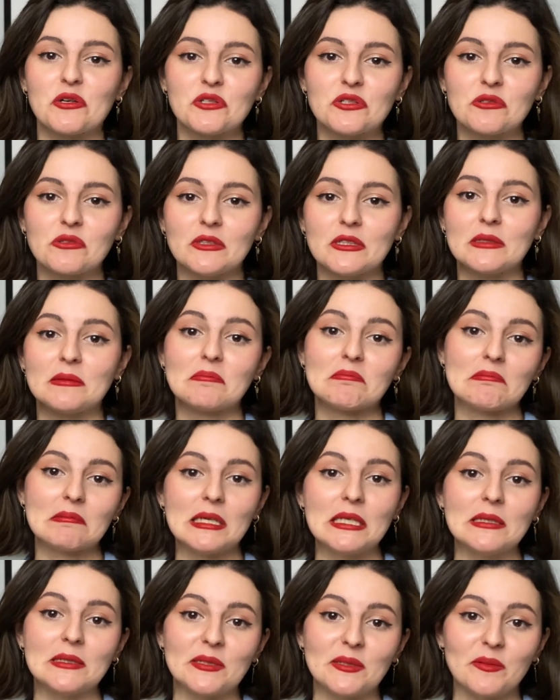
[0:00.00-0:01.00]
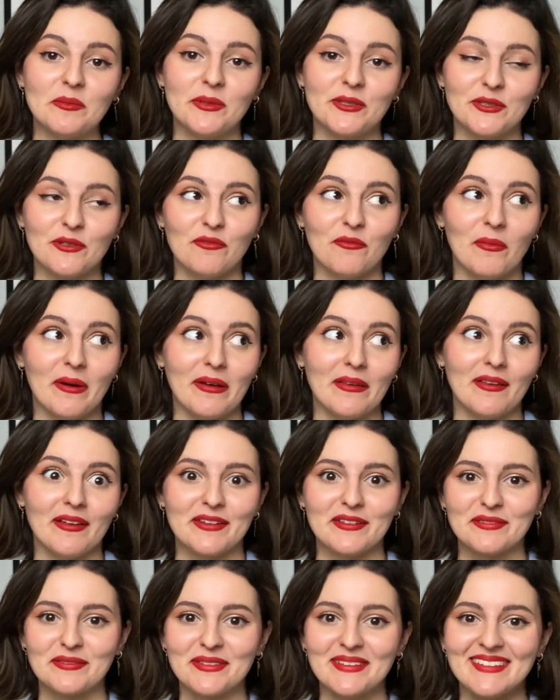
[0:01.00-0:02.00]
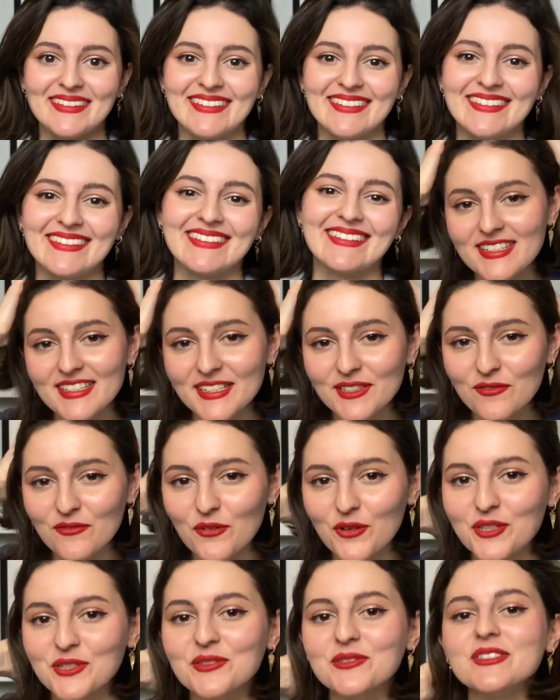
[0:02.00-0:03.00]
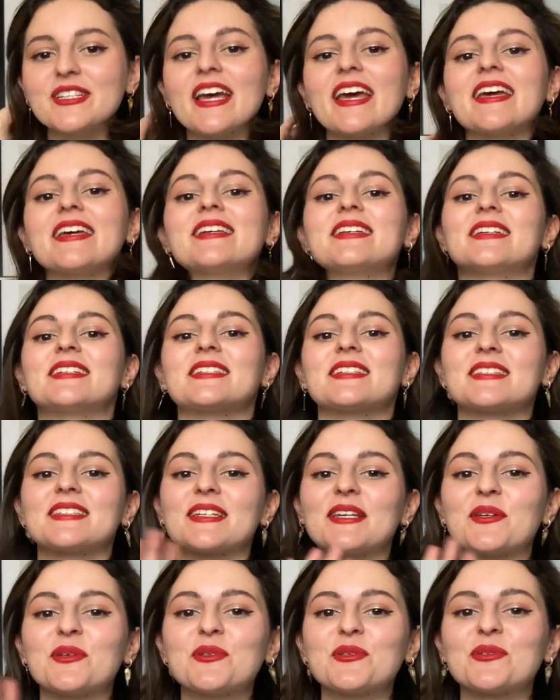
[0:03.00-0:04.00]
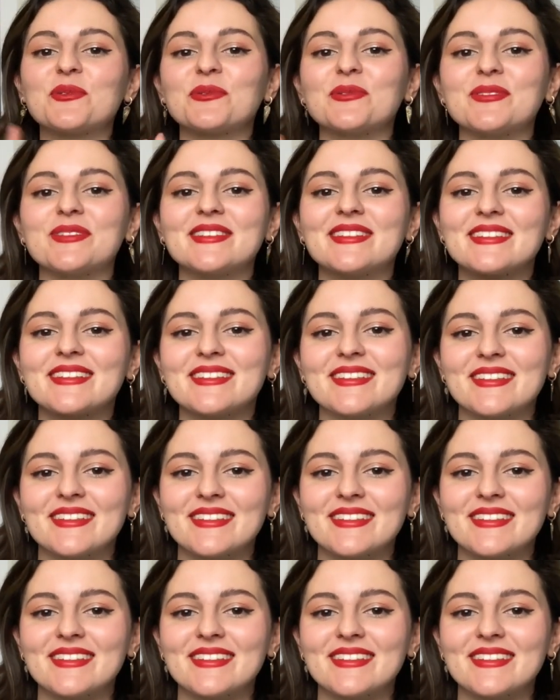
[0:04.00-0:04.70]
and actually a little bit of my life. That's it for today. See you soon.